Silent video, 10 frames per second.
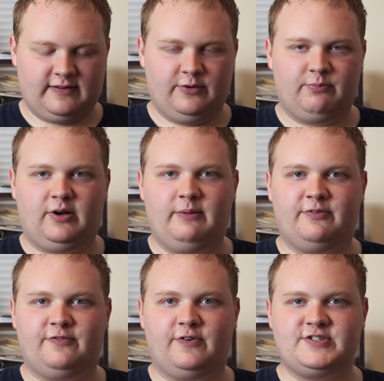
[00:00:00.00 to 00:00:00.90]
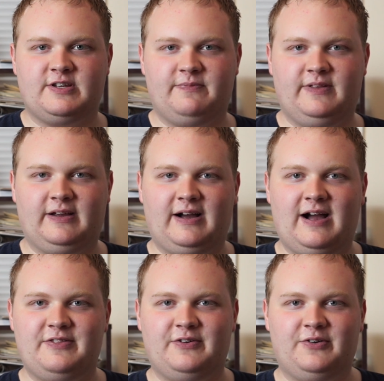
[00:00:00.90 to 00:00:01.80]
I would probably prefer something
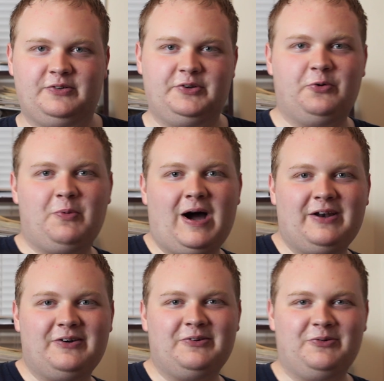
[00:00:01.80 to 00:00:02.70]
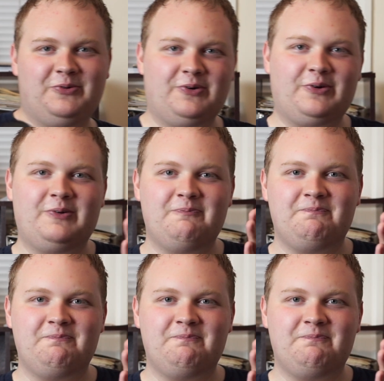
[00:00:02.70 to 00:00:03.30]
either a little wider or